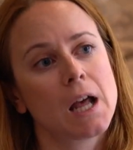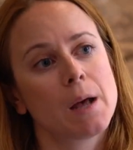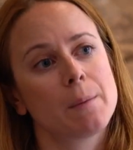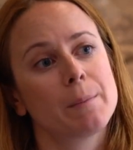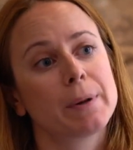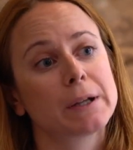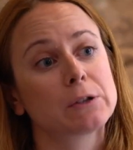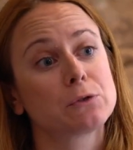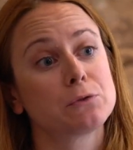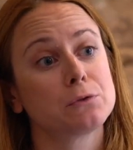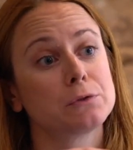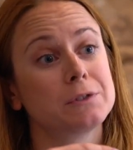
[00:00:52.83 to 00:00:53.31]

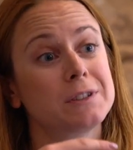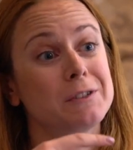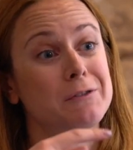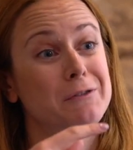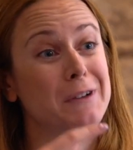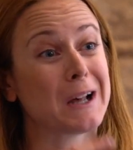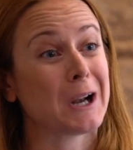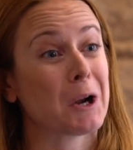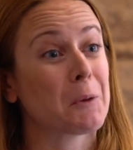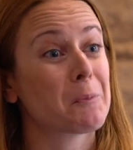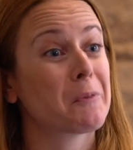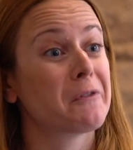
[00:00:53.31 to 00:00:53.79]
but to
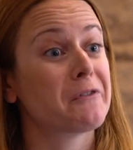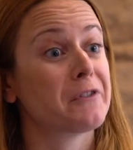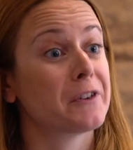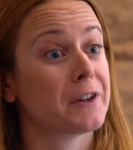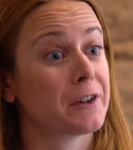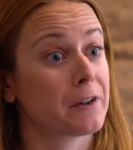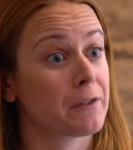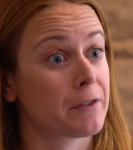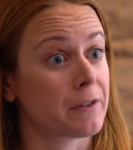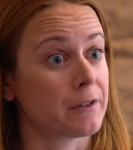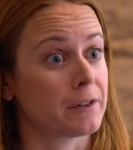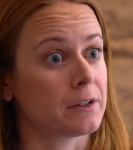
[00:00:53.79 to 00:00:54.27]
develop
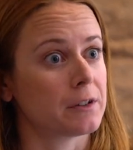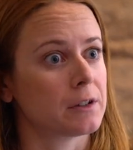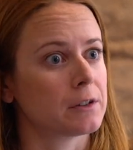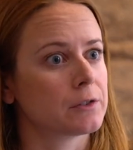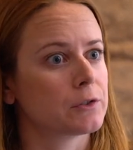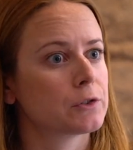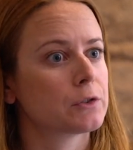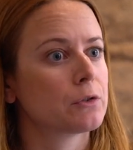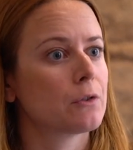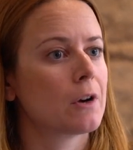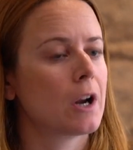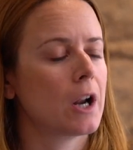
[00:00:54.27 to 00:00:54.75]
further,
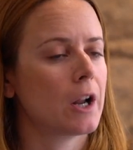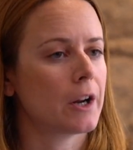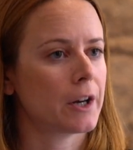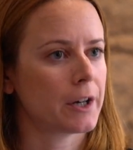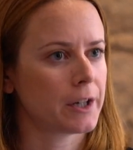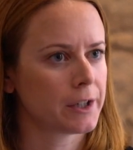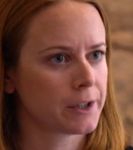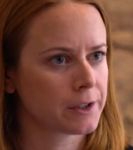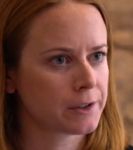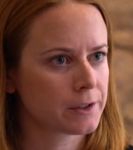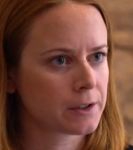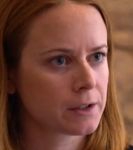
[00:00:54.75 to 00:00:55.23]
to
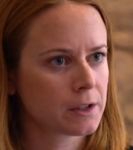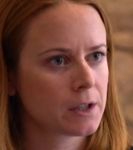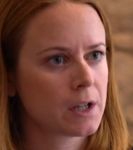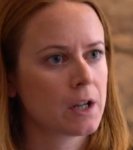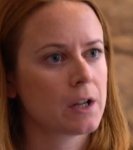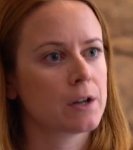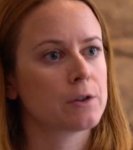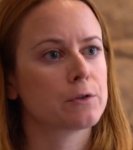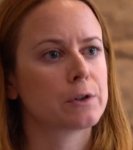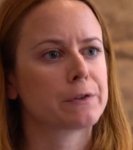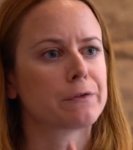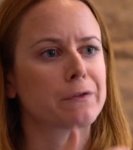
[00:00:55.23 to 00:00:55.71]
learn,
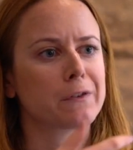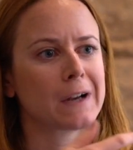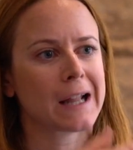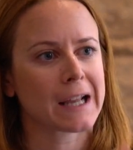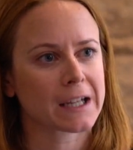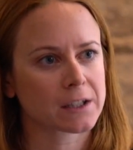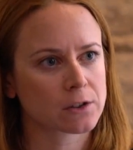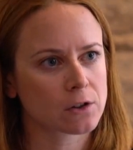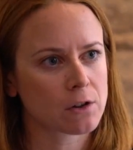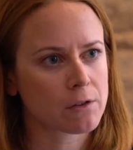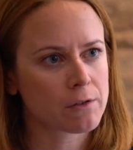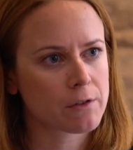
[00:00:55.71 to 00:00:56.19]

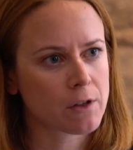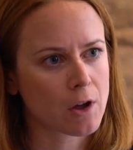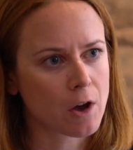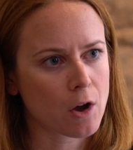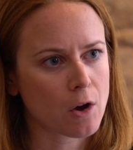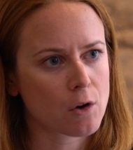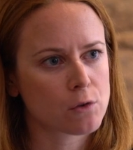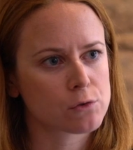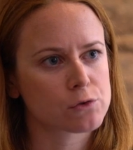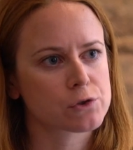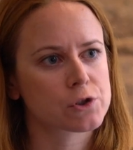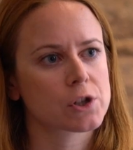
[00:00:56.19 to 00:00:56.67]
reflect on
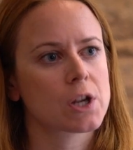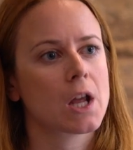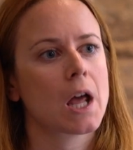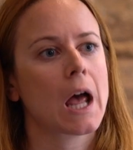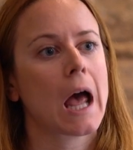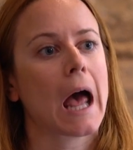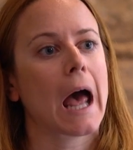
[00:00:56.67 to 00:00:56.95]
those,